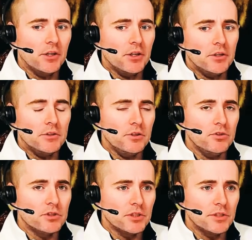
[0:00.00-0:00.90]

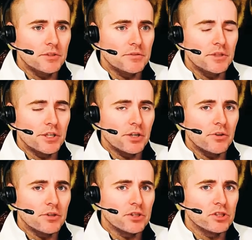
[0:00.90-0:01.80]
usually, you know,
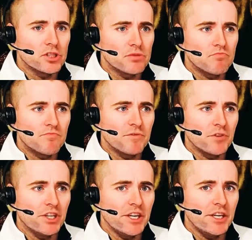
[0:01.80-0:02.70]
you just
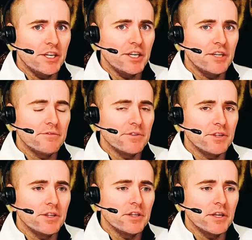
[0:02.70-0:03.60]
forgive
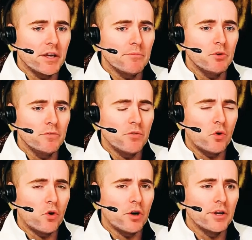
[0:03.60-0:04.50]
and move
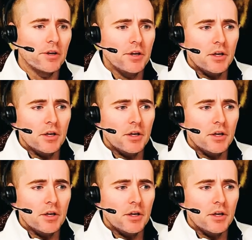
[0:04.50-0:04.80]
on.